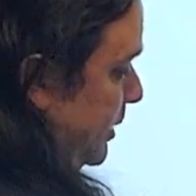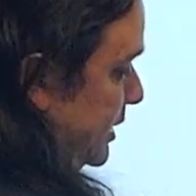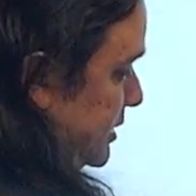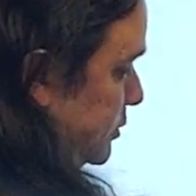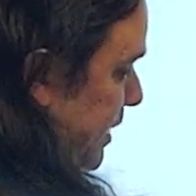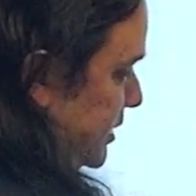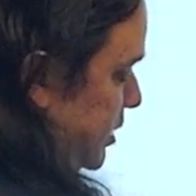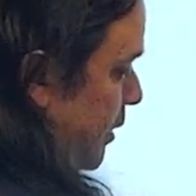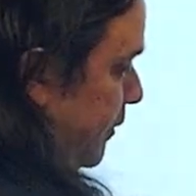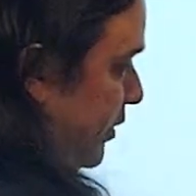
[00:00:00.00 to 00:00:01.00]
because it's based
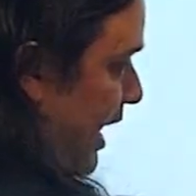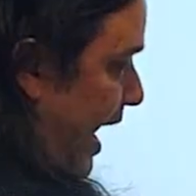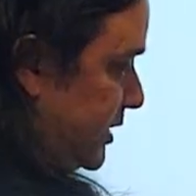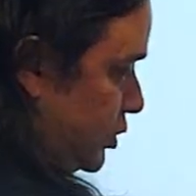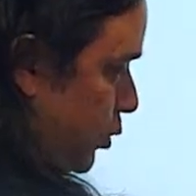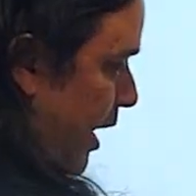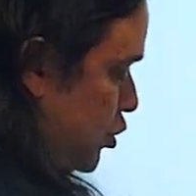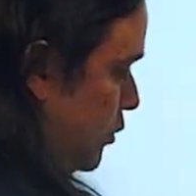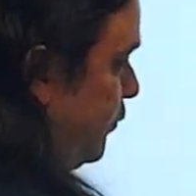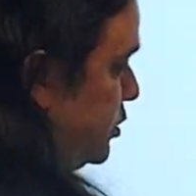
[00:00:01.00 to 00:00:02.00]
off of the x
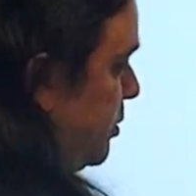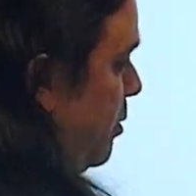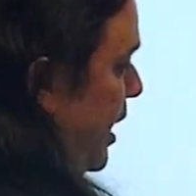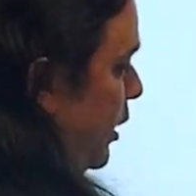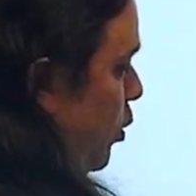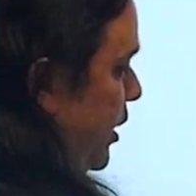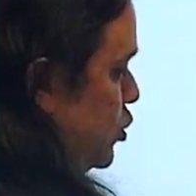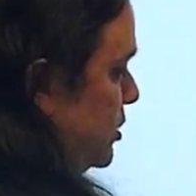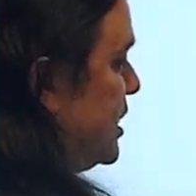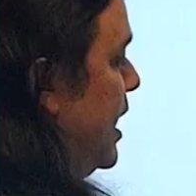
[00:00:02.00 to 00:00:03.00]
direction for some of my
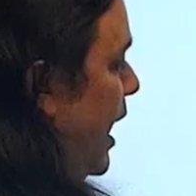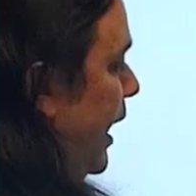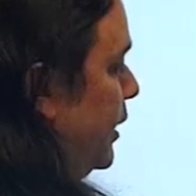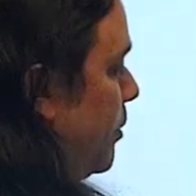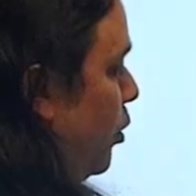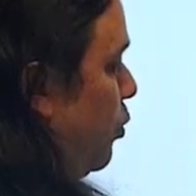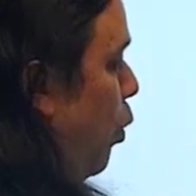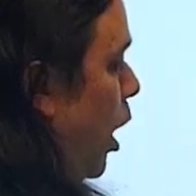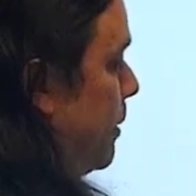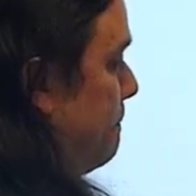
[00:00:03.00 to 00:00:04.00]
equations, I end up with
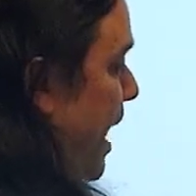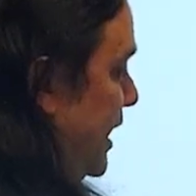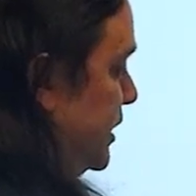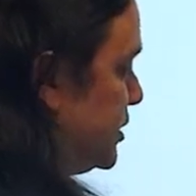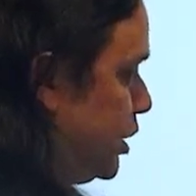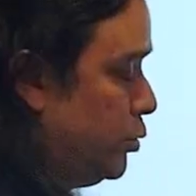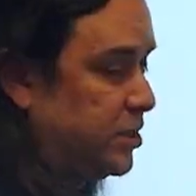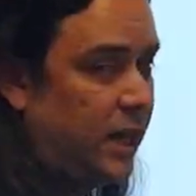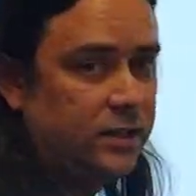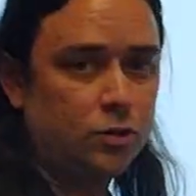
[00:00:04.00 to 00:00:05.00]
1 minus
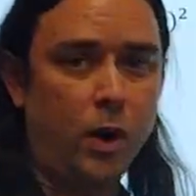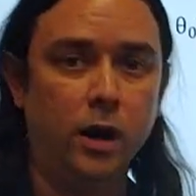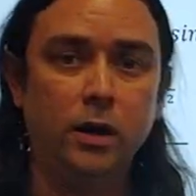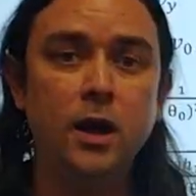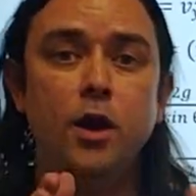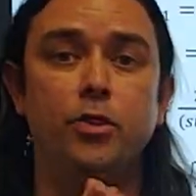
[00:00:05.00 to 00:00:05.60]
cosine squared.